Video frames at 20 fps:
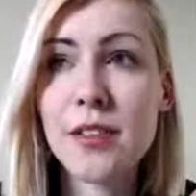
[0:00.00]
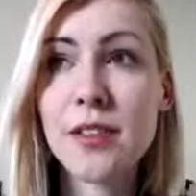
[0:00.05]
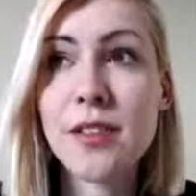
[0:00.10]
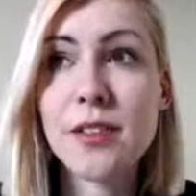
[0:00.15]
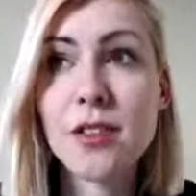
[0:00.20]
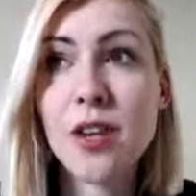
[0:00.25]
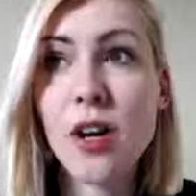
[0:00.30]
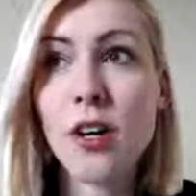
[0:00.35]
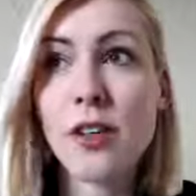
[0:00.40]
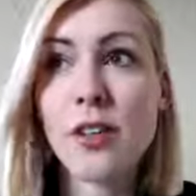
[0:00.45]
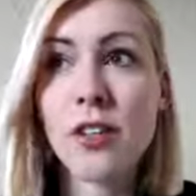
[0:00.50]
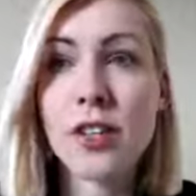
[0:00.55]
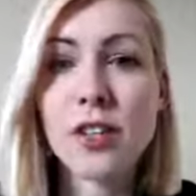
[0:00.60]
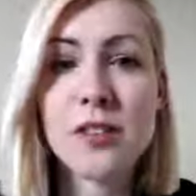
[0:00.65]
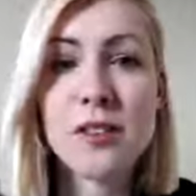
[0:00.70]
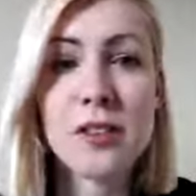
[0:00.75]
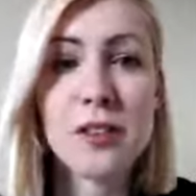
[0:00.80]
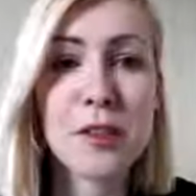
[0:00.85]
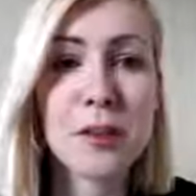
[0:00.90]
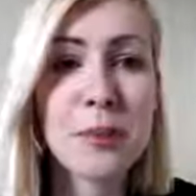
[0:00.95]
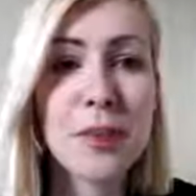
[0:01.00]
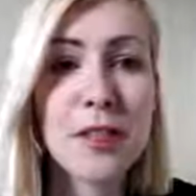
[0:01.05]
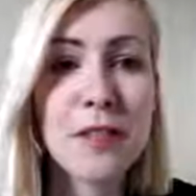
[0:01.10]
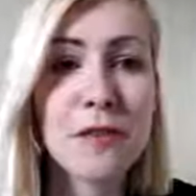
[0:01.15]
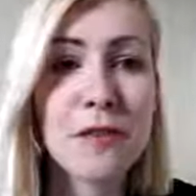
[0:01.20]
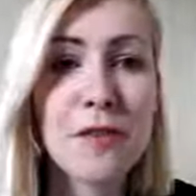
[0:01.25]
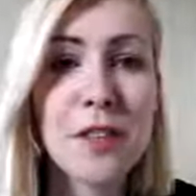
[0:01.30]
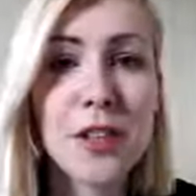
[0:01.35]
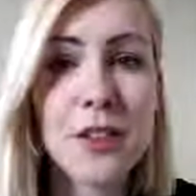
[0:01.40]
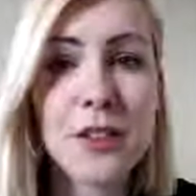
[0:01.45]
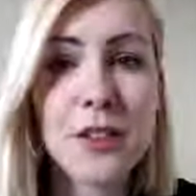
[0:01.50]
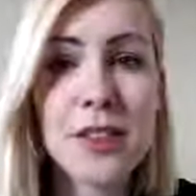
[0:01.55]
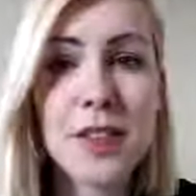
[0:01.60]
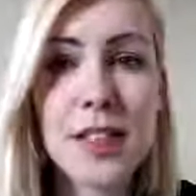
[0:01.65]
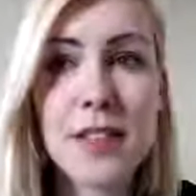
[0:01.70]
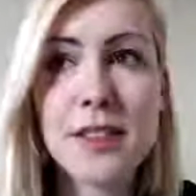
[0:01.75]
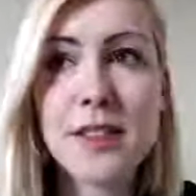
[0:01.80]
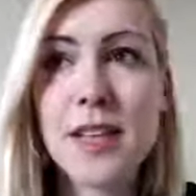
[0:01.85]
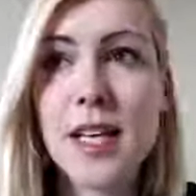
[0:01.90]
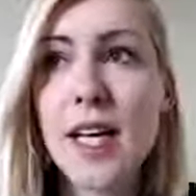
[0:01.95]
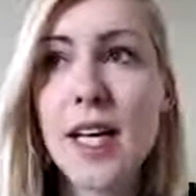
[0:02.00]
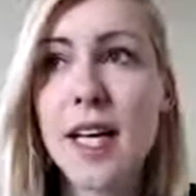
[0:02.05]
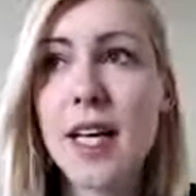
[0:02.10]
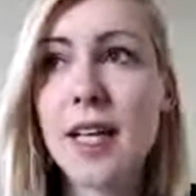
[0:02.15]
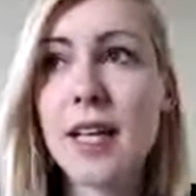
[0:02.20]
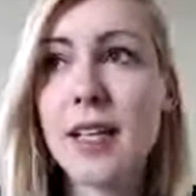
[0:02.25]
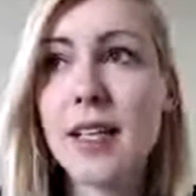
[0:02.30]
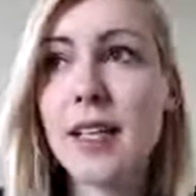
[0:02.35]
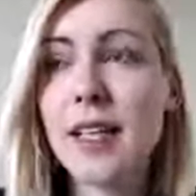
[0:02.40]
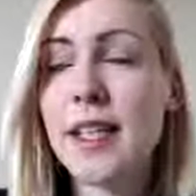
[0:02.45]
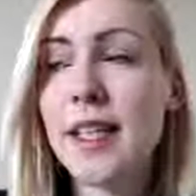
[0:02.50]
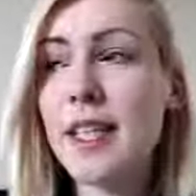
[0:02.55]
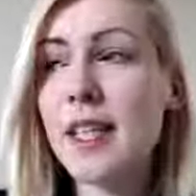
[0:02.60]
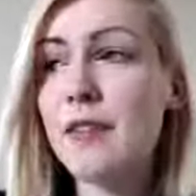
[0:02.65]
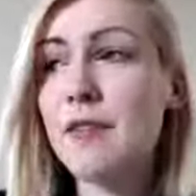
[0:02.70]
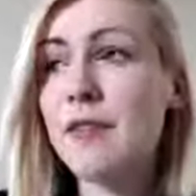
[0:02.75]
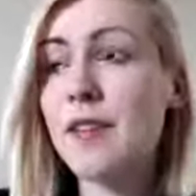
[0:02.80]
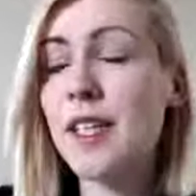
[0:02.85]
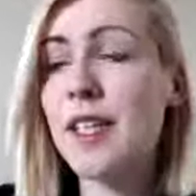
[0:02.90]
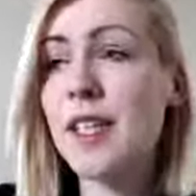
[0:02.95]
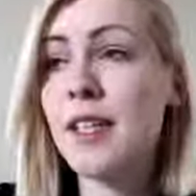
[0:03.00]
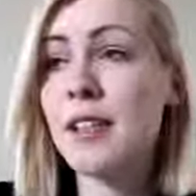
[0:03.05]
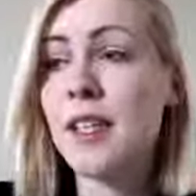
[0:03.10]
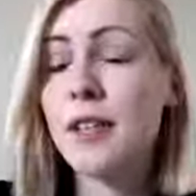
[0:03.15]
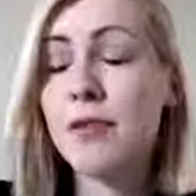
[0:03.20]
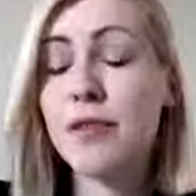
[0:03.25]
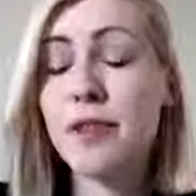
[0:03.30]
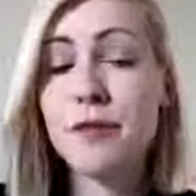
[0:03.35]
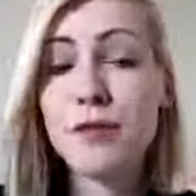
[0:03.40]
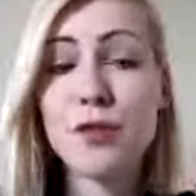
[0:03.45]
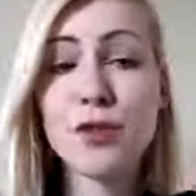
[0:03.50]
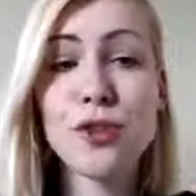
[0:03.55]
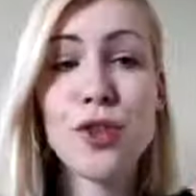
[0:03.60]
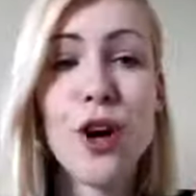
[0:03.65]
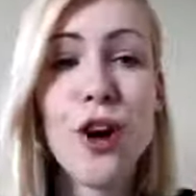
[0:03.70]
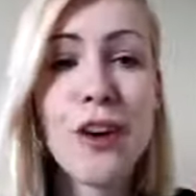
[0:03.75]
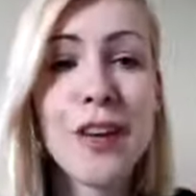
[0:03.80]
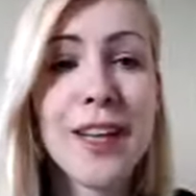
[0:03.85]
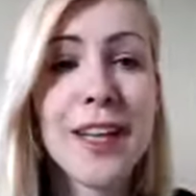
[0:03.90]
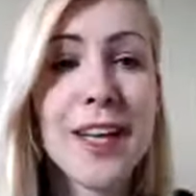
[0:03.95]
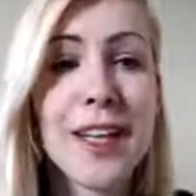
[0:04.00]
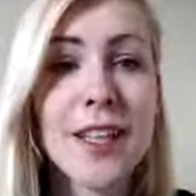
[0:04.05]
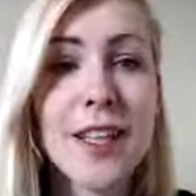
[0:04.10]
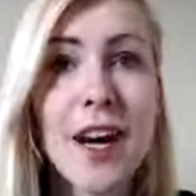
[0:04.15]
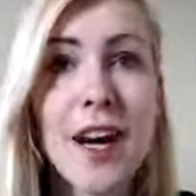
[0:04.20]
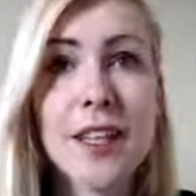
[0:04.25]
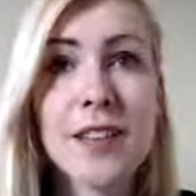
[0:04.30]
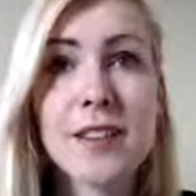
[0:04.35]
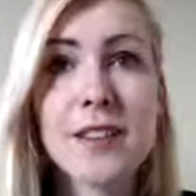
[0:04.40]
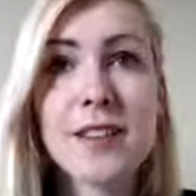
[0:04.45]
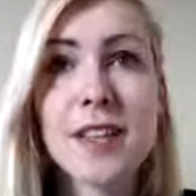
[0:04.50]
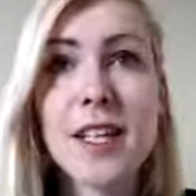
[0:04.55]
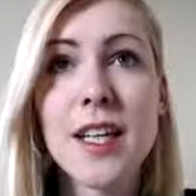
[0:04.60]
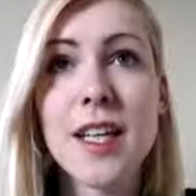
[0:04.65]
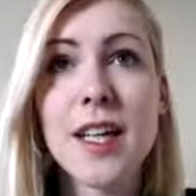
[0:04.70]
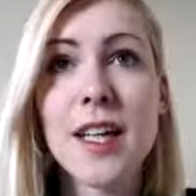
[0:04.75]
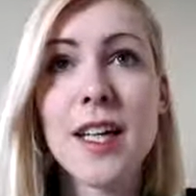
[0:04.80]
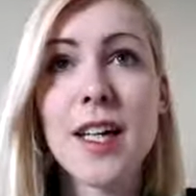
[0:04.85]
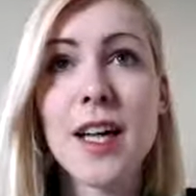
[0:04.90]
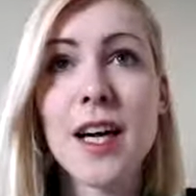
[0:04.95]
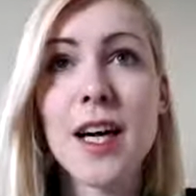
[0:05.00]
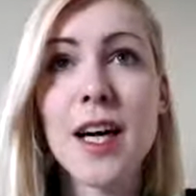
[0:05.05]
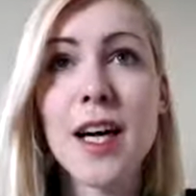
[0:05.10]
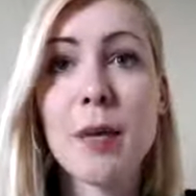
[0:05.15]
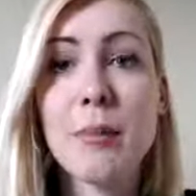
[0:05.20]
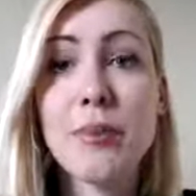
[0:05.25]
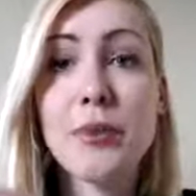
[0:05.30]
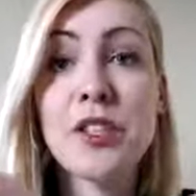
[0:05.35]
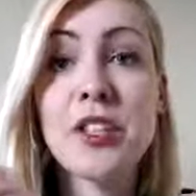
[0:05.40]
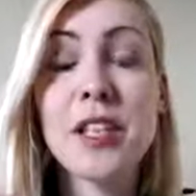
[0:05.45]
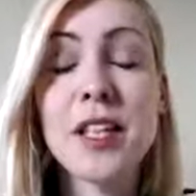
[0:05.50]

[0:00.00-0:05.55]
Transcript: The dog is just going to be in fear that, like, if the dog cannot predict